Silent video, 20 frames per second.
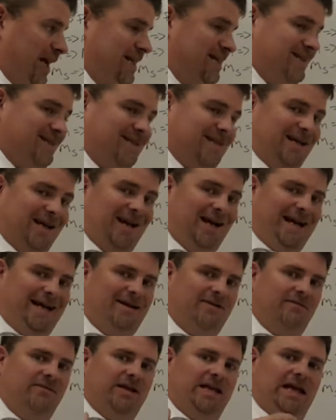
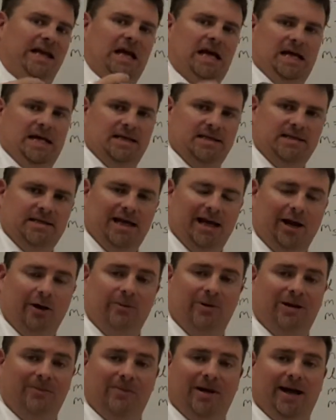inside of the S, how
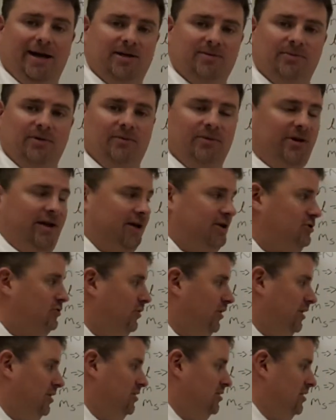many maximum
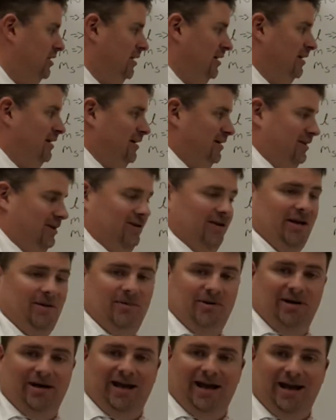electrons do you think I'm
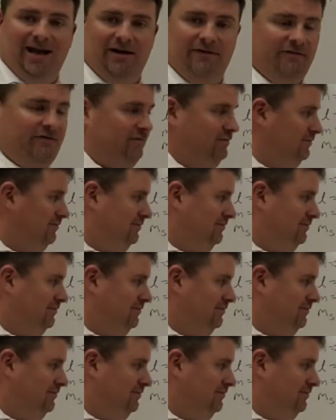going to have?